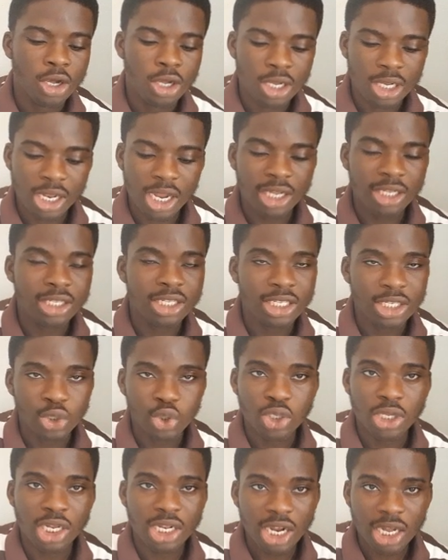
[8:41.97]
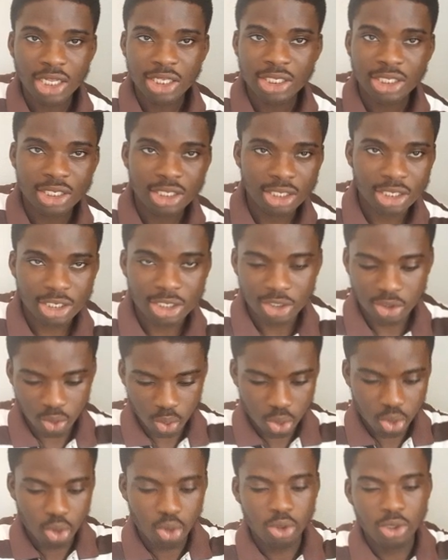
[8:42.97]
LAN. So the LANs is
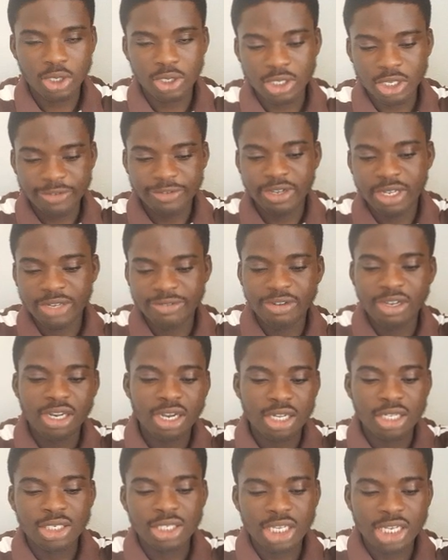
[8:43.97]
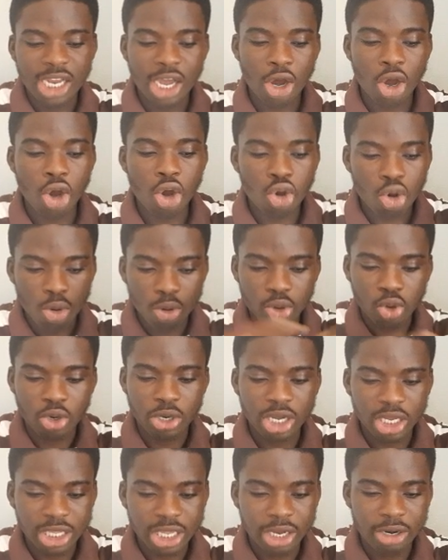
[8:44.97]
different LANs. They are all
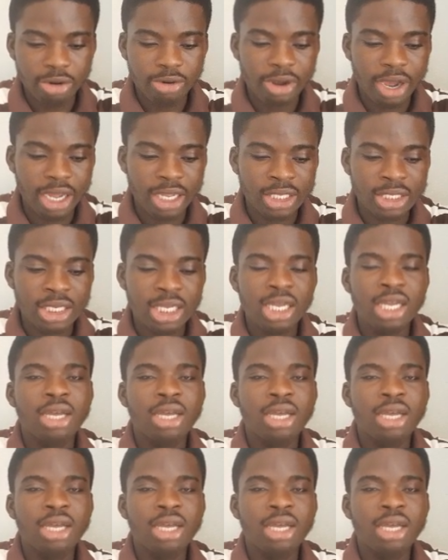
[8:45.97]
connected, right?